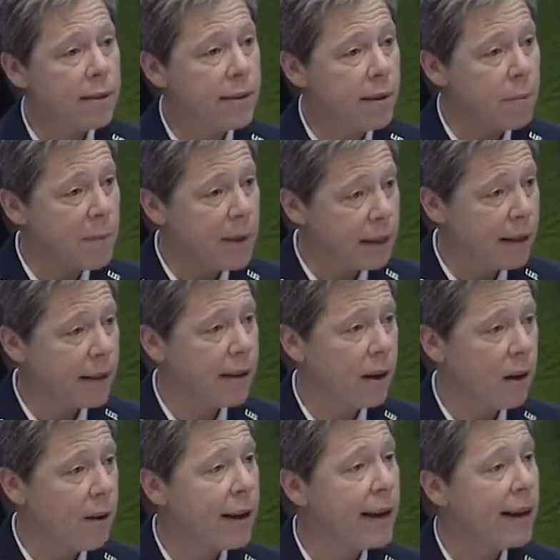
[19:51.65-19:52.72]
the
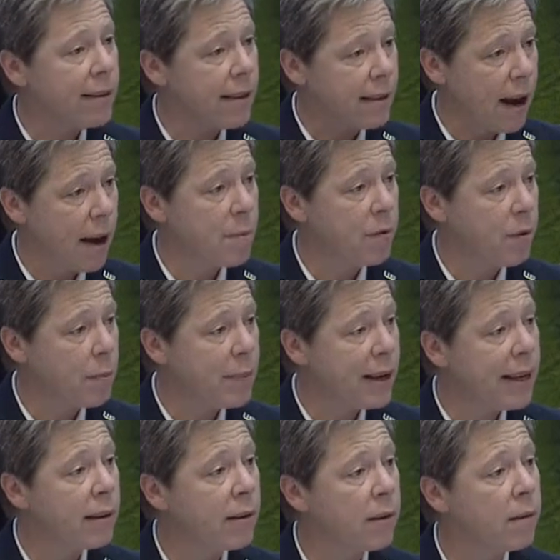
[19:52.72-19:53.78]
military at the time of
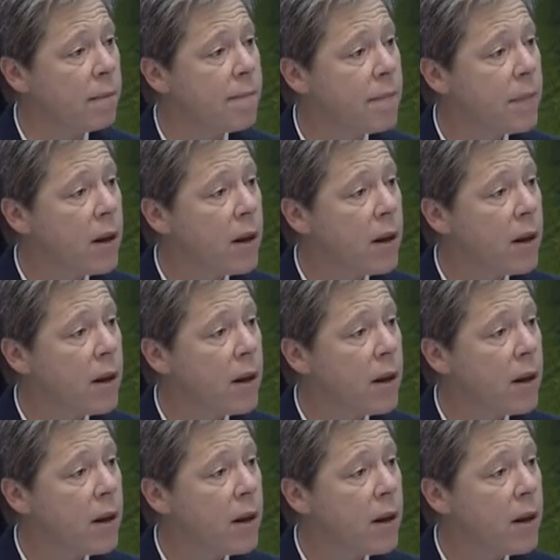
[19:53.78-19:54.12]
repeal